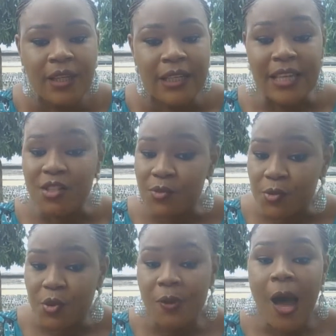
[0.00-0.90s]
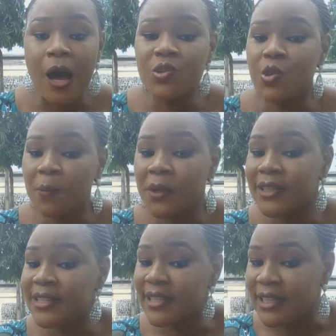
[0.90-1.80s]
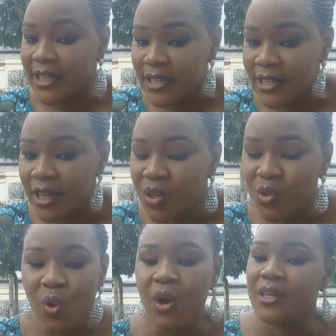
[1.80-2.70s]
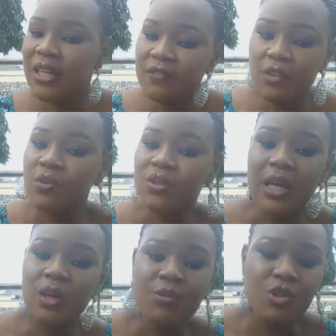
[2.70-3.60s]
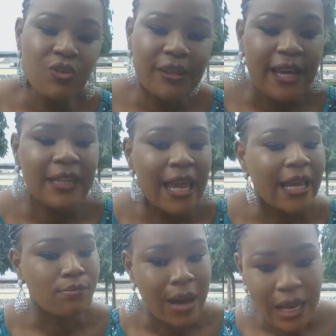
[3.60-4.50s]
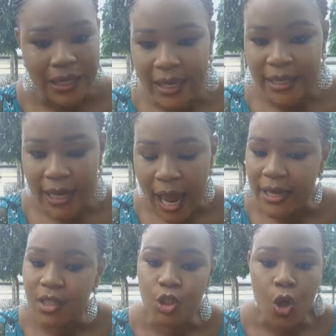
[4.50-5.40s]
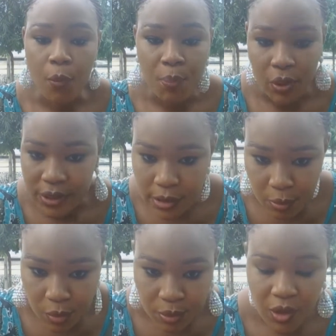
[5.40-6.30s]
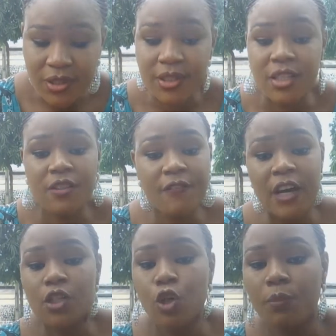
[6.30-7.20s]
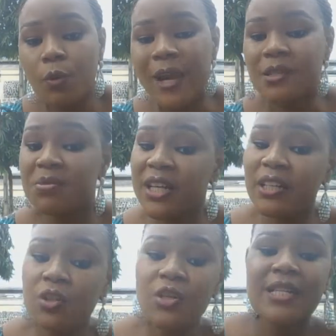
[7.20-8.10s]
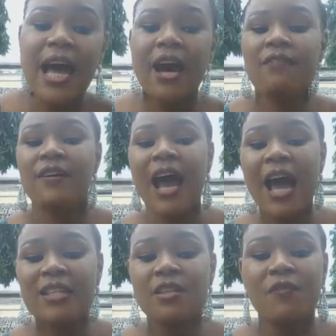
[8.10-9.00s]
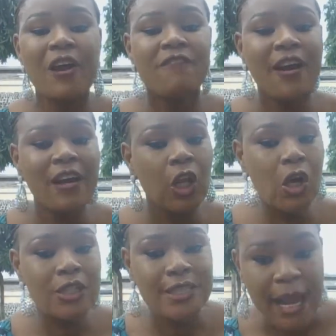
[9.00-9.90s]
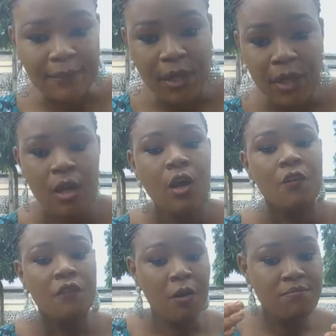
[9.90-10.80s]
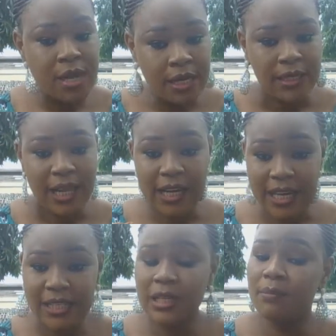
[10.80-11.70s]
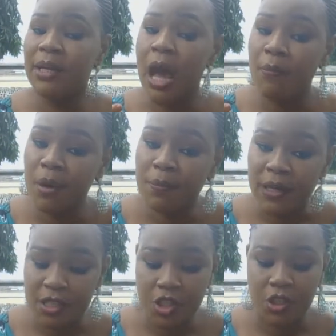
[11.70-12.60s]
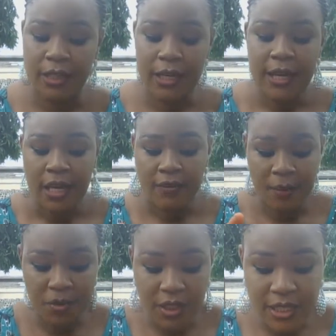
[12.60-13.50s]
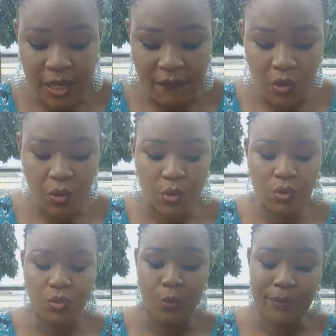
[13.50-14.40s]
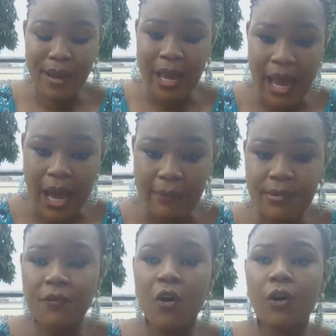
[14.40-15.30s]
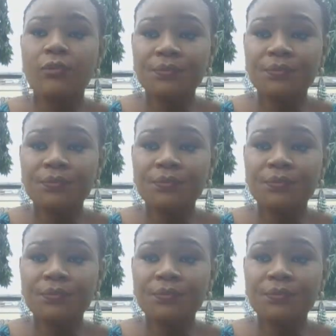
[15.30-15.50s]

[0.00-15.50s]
That is to show you how stubborn this state is. So staphylococcus cannot be treated like malaria. It is not possible because it is very stubborn way, especially those that have had it for a very long time. For me, like I said, I'm an herbal practitioner. If I'm treating staphylococcus with my herbs for